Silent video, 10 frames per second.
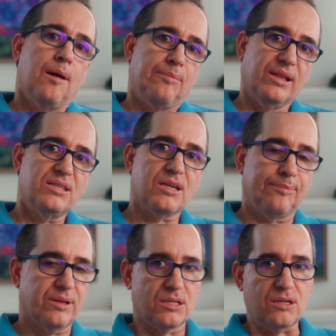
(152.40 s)
But let's
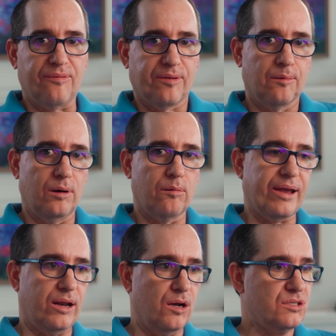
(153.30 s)
jump into the software real
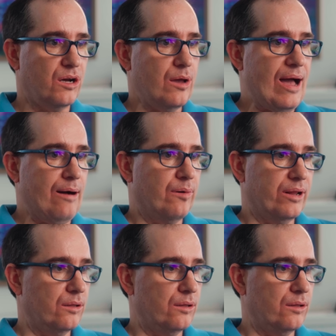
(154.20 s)
quick and I'll show you what it